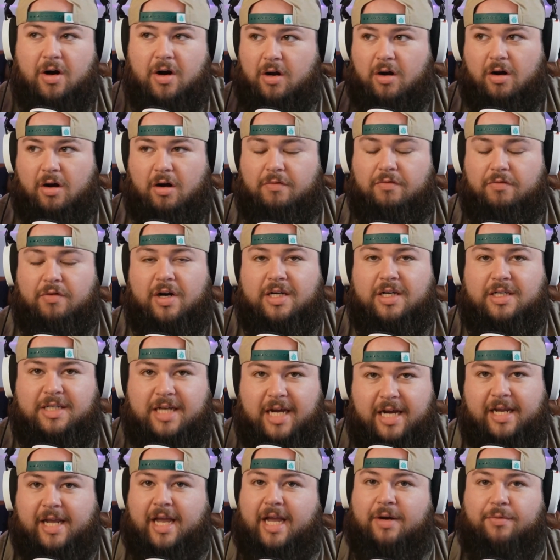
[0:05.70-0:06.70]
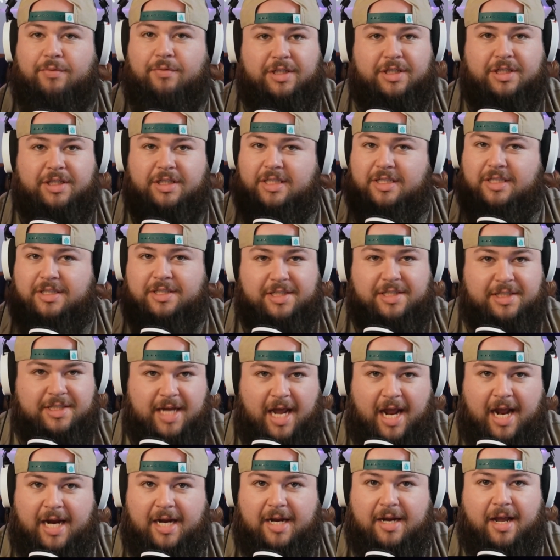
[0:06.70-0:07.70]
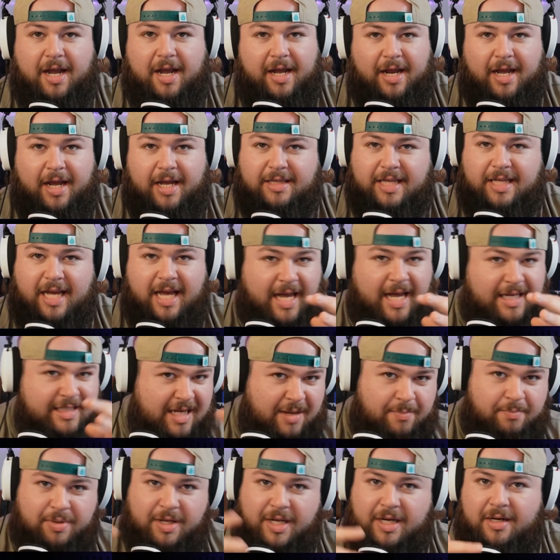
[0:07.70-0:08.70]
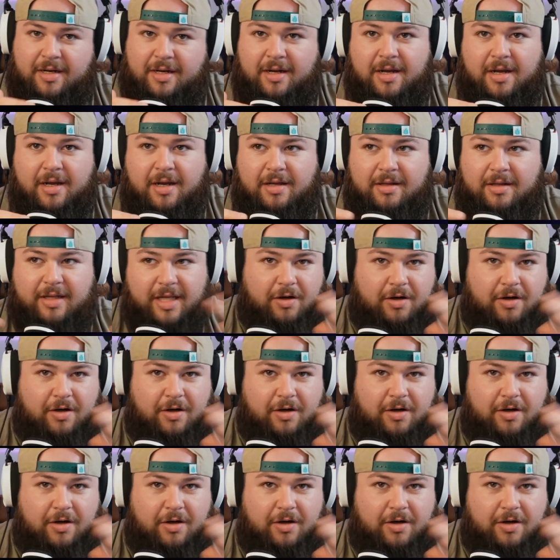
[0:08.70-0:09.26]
over a decade, which is insane. Has that been like your